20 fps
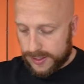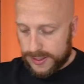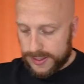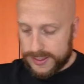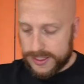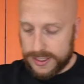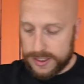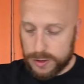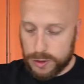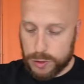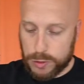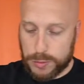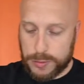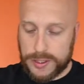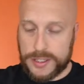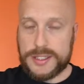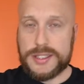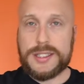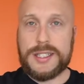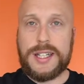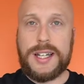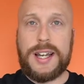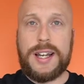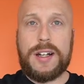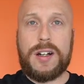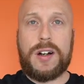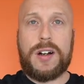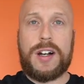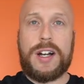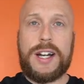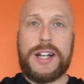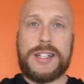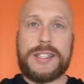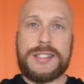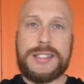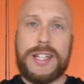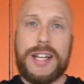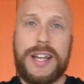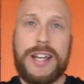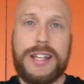G Loomis
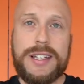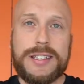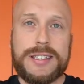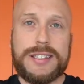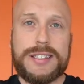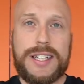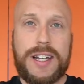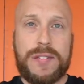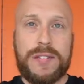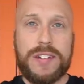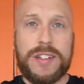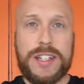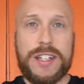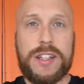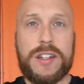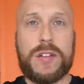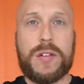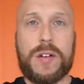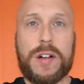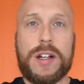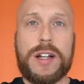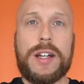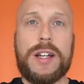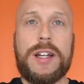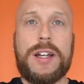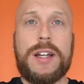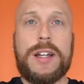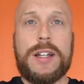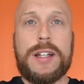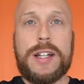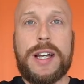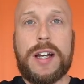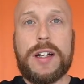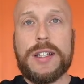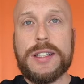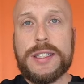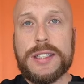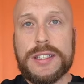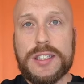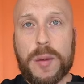NRX 873. Now
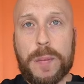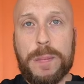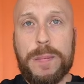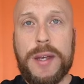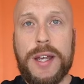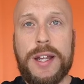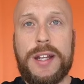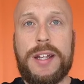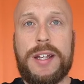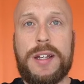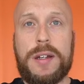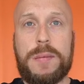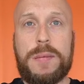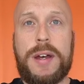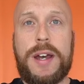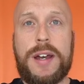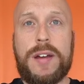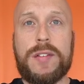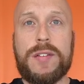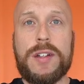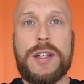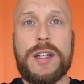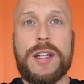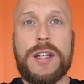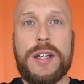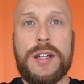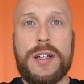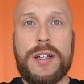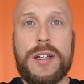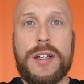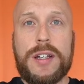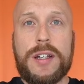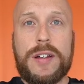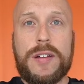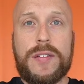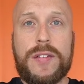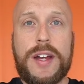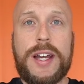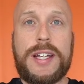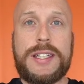this is a medium heavy
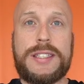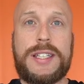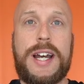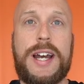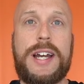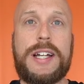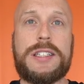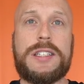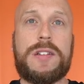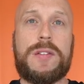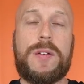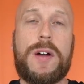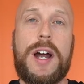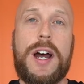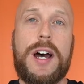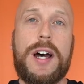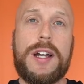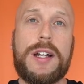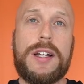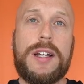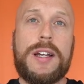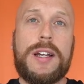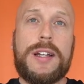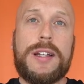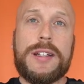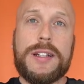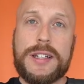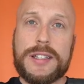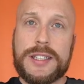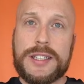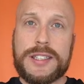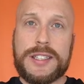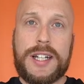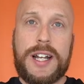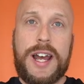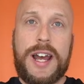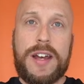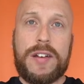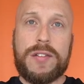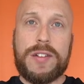fast action rod. This isn't
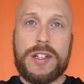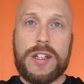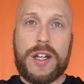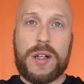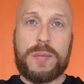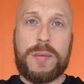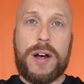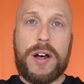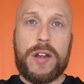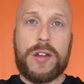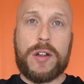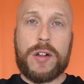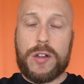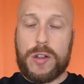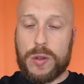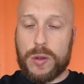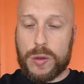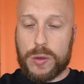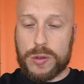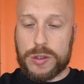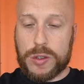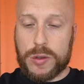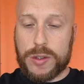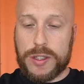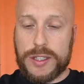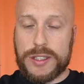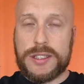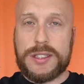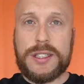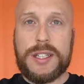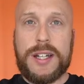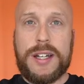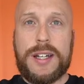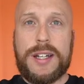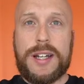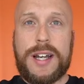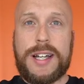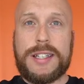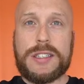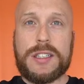a heavy like my other two. So this
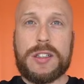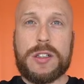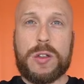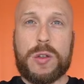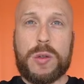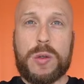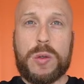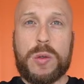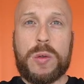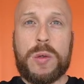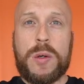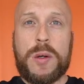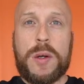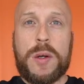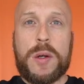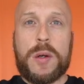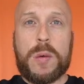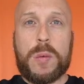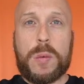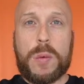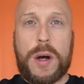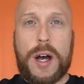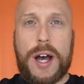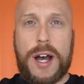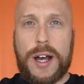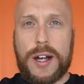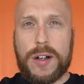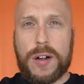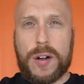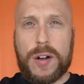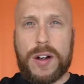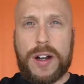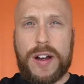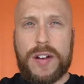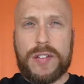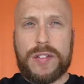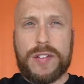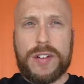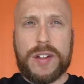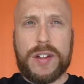has a little wider,
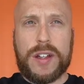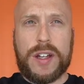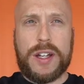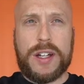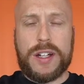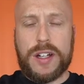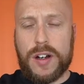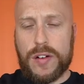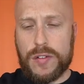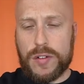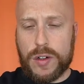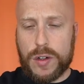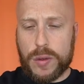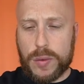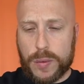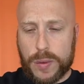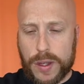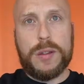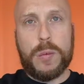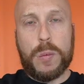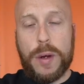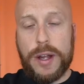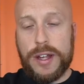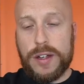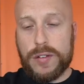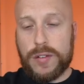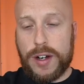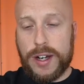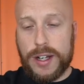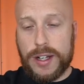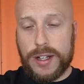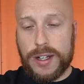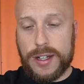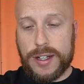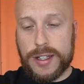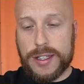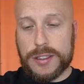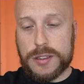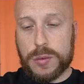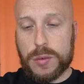I feel like, of a weight
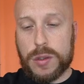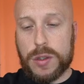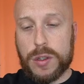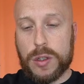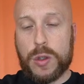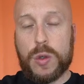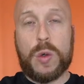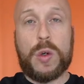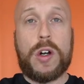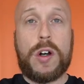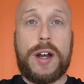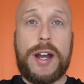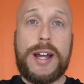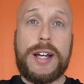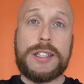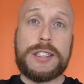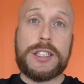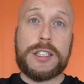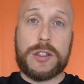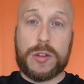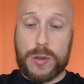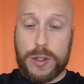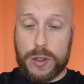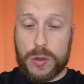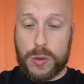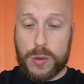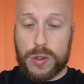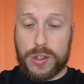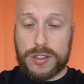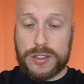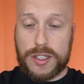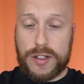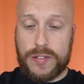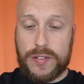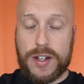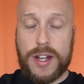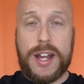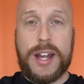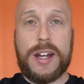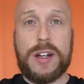rating. It's quarter ounce to three quarters of
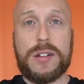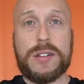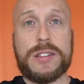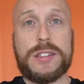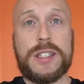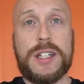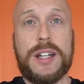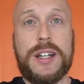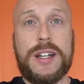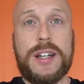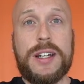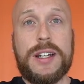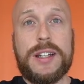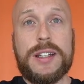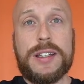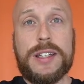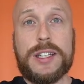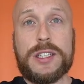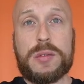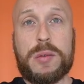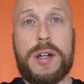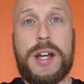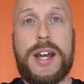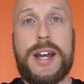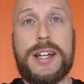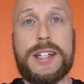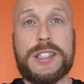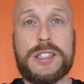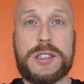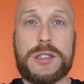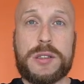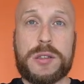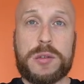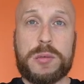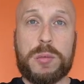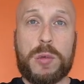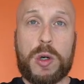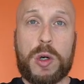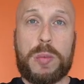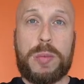an ounce. This one has
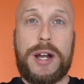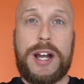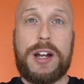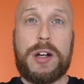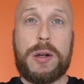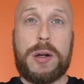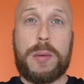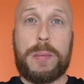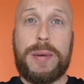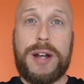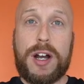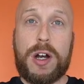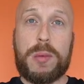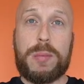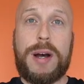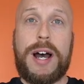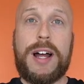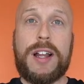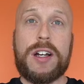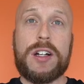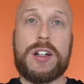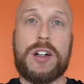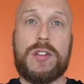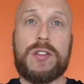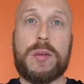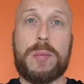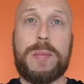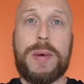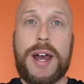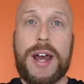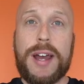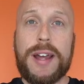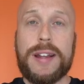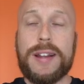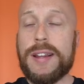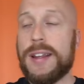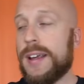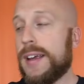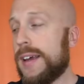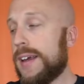more par parabolic of a
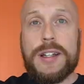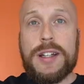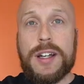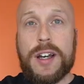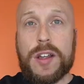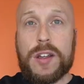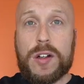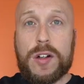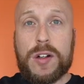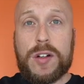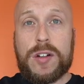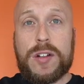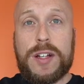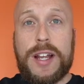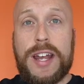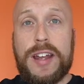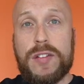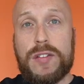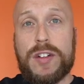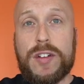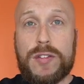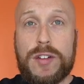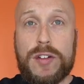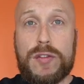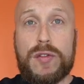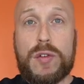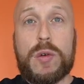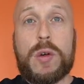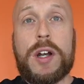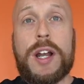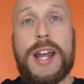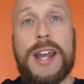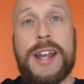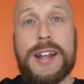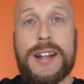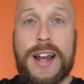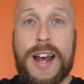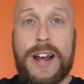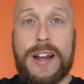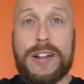bend. The other 854 and
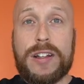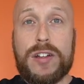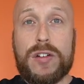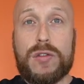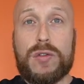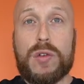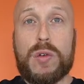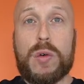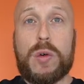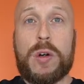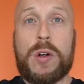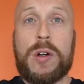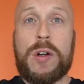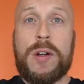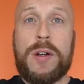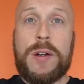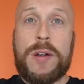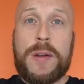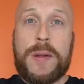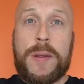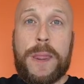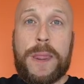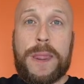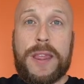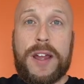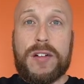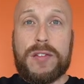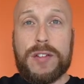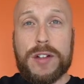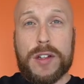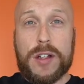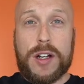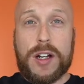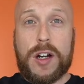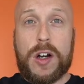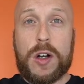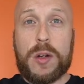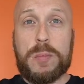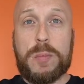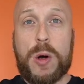894, I feel like
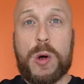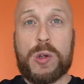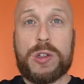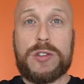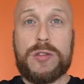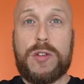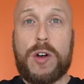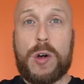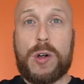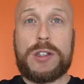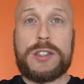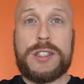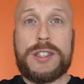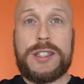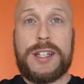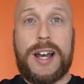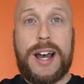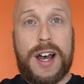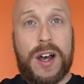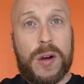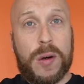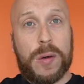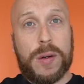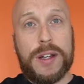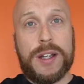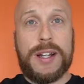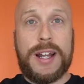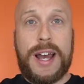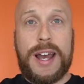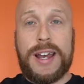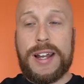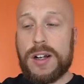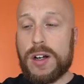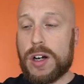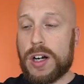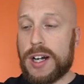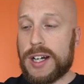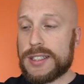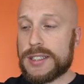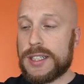are the most versatile in the
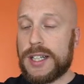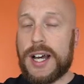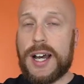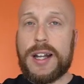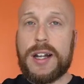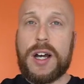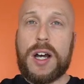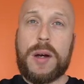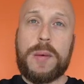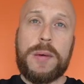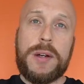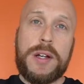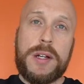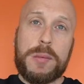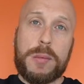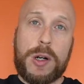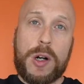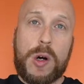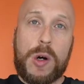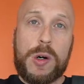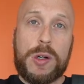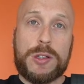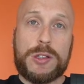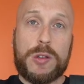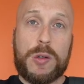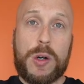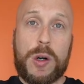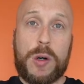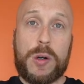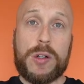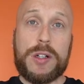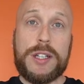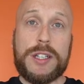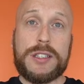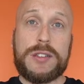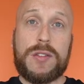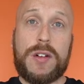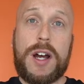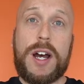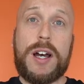NRX lineup. But I also heard
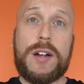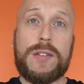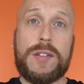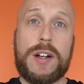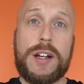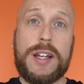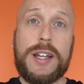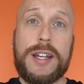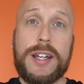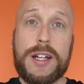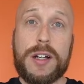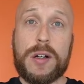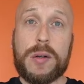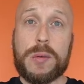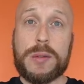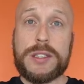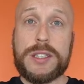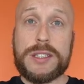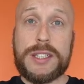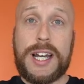this rod right here, which is